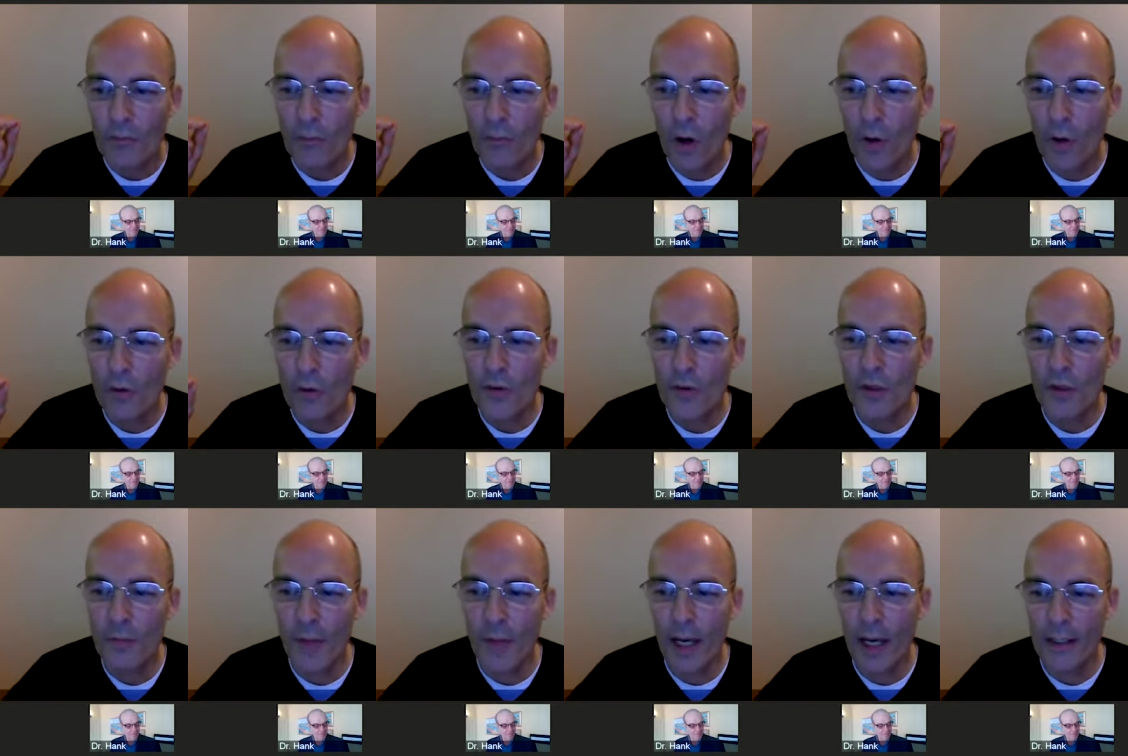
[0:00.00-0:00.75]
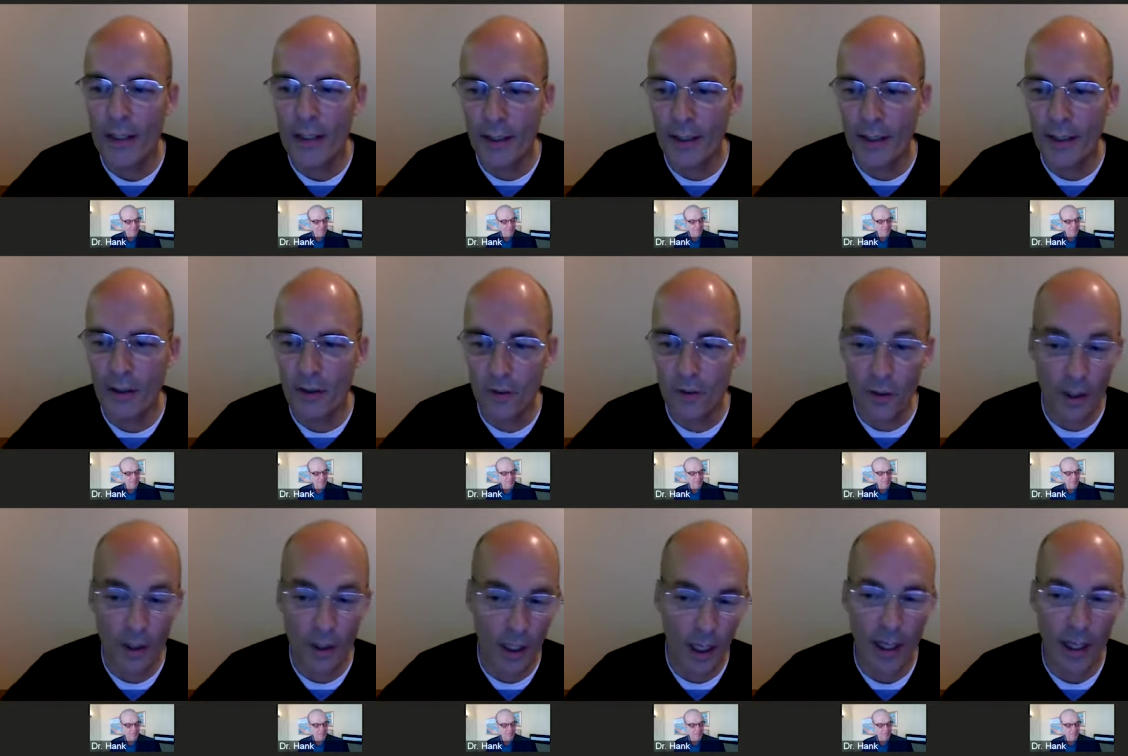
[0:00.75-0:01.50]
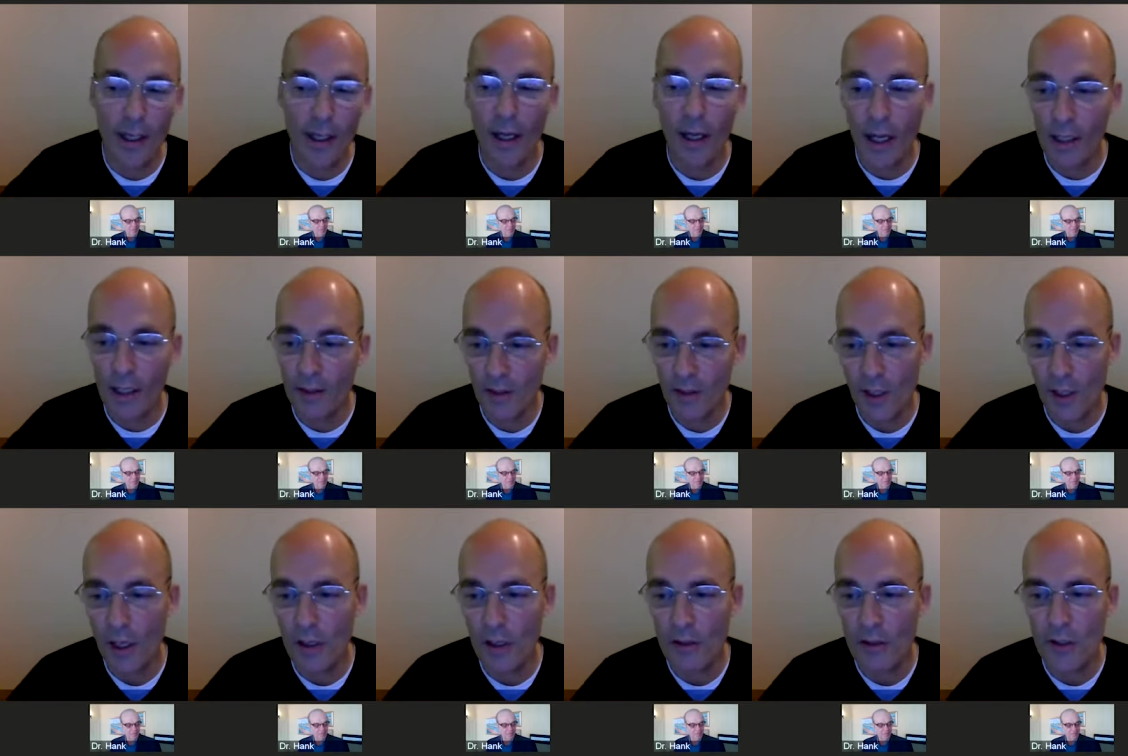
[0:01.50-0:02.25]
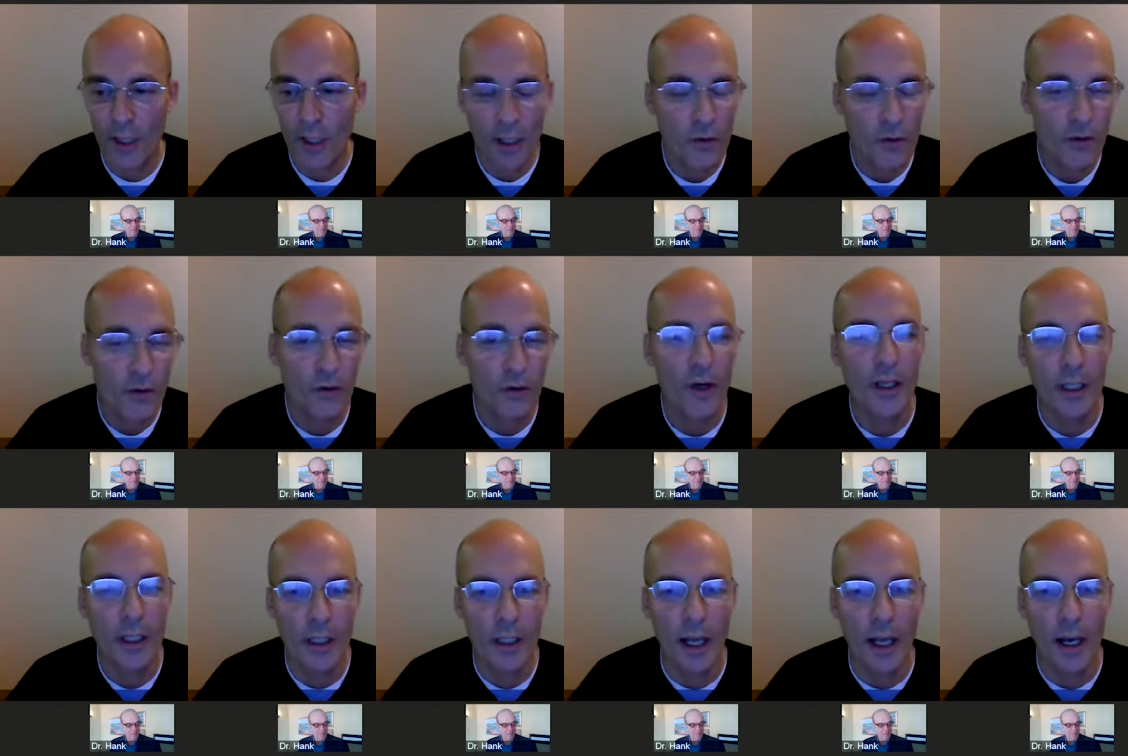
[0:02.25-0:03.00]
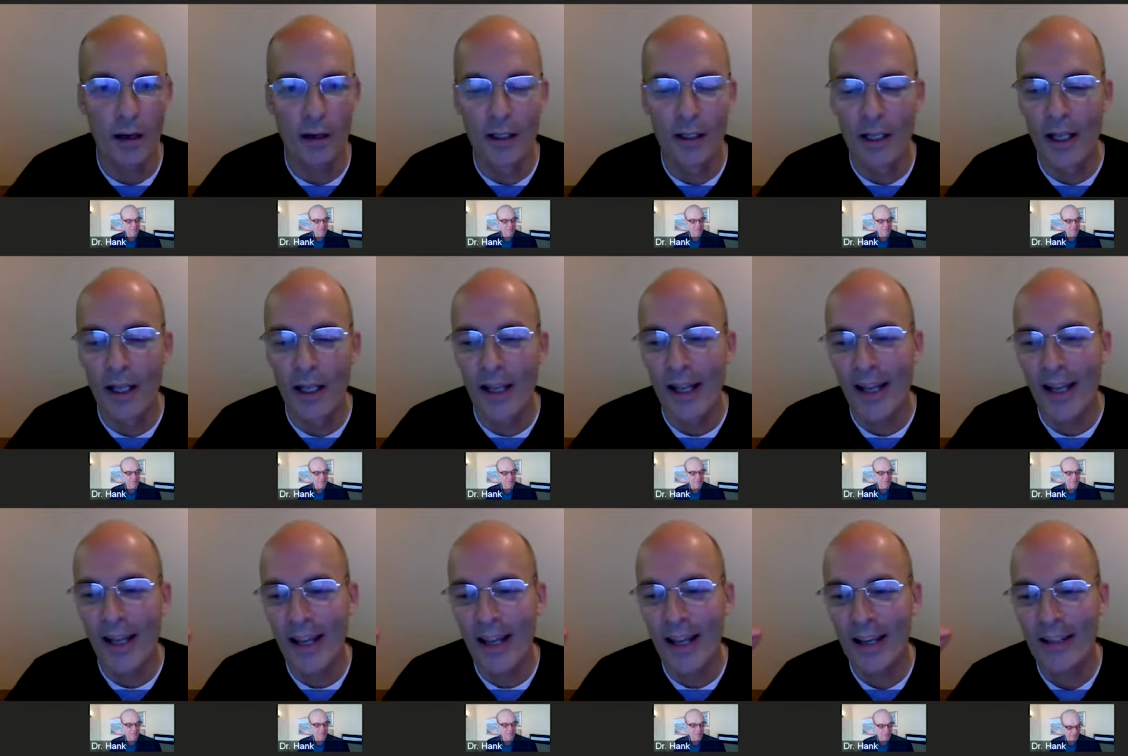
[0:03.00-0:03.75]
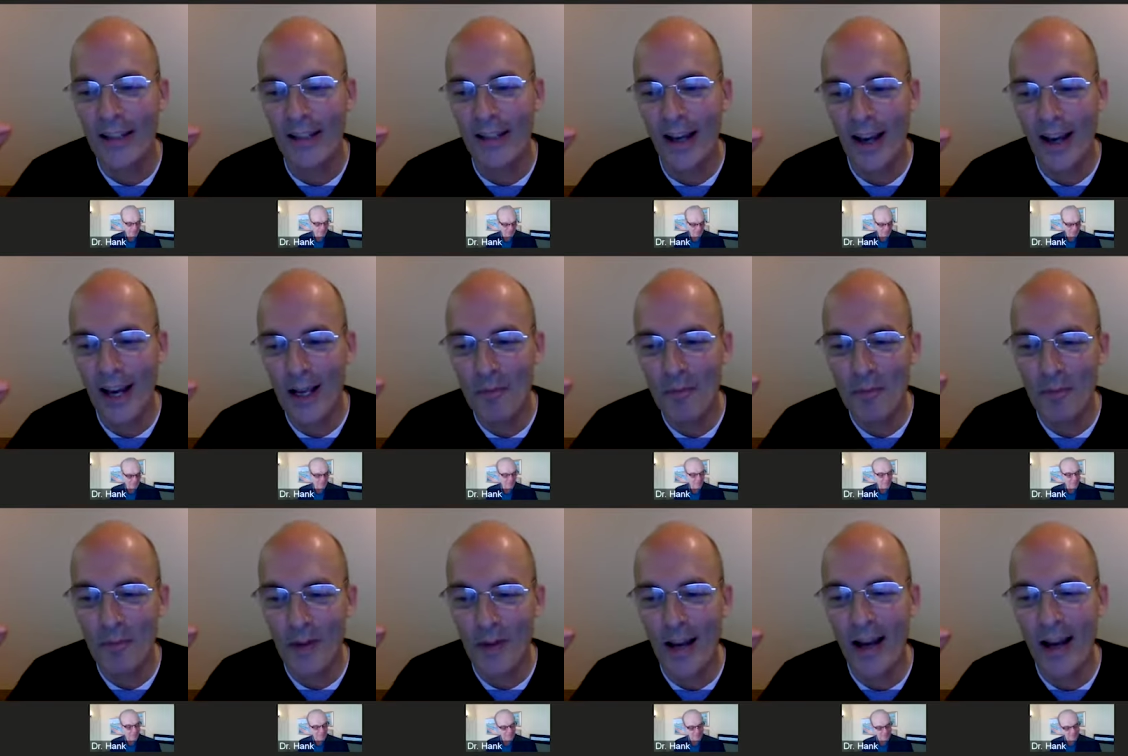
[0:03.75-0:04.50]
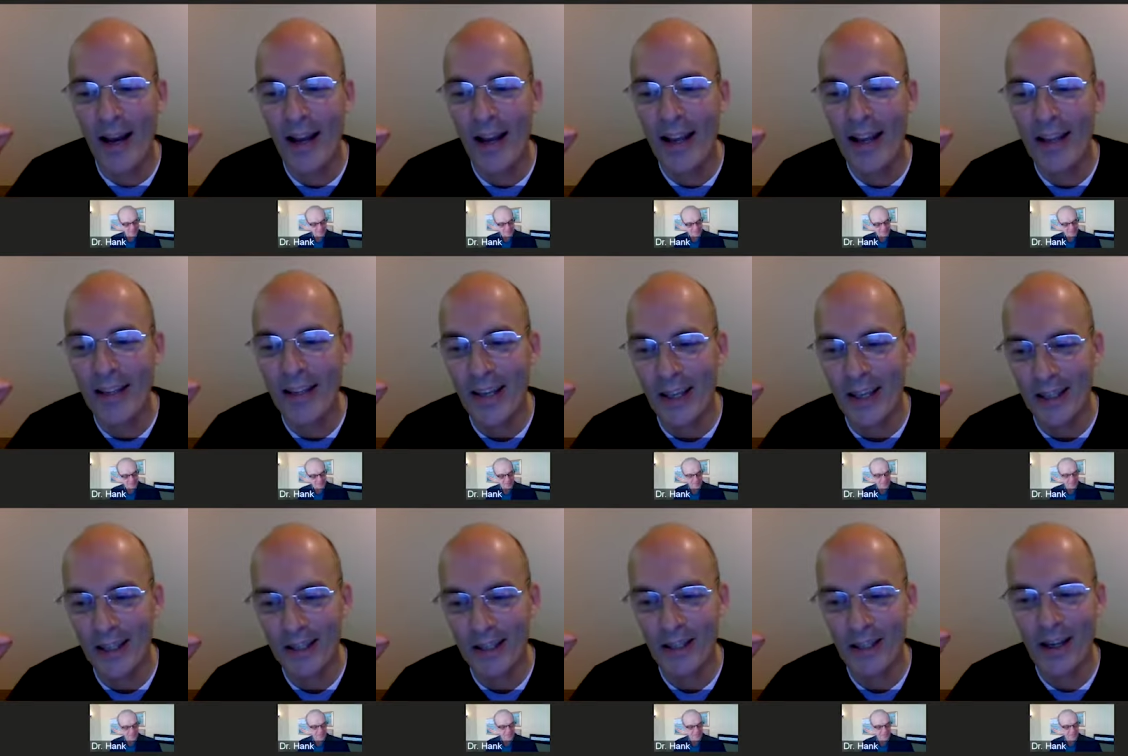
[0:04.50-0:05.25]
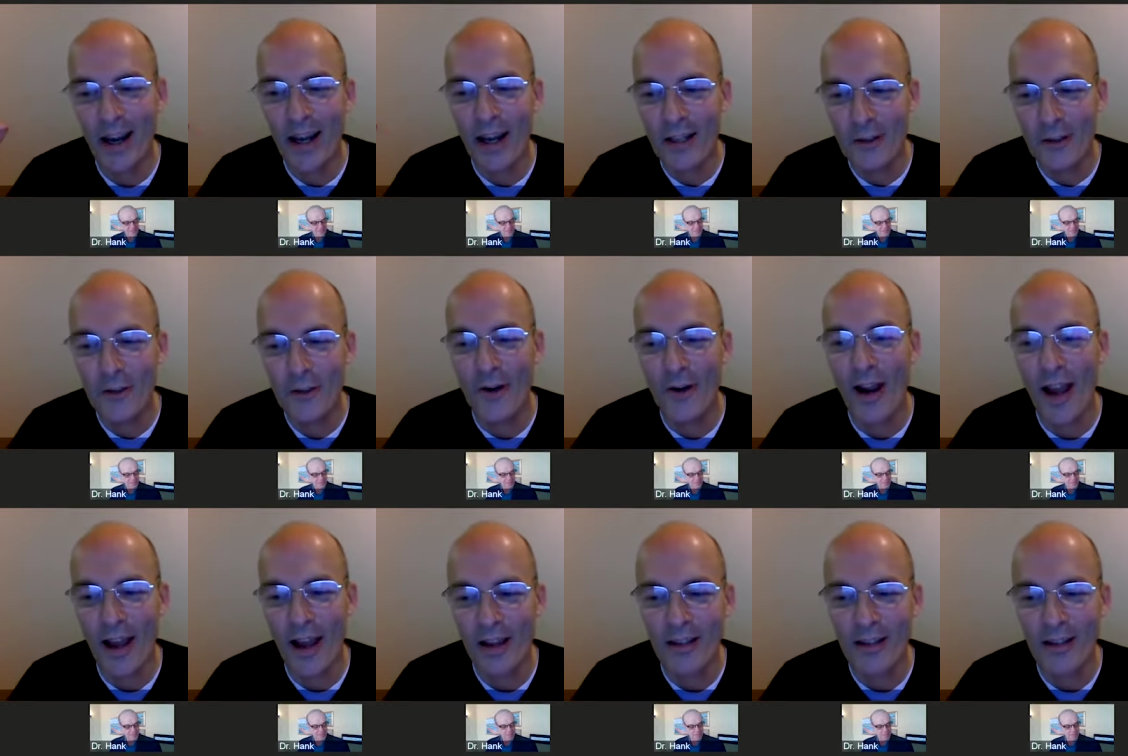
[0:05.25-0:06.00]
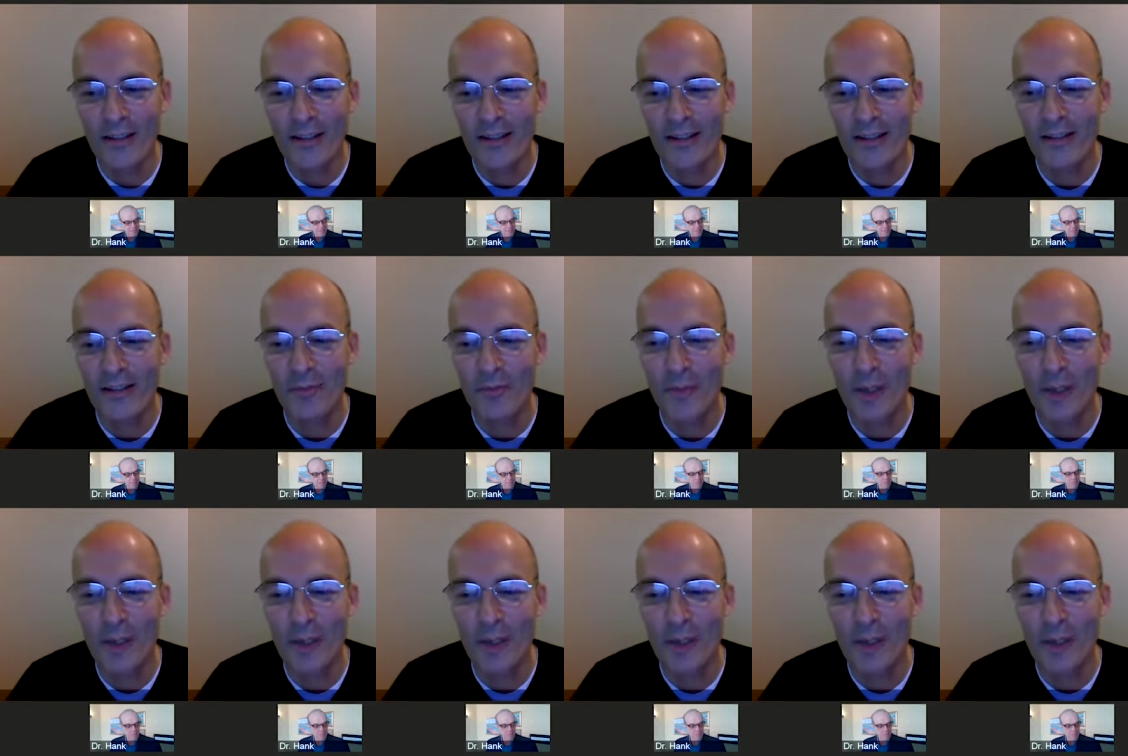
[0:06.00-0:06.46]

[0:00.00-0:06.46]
most of my deals, and I, I sell sales training now, and I, I I get contracts.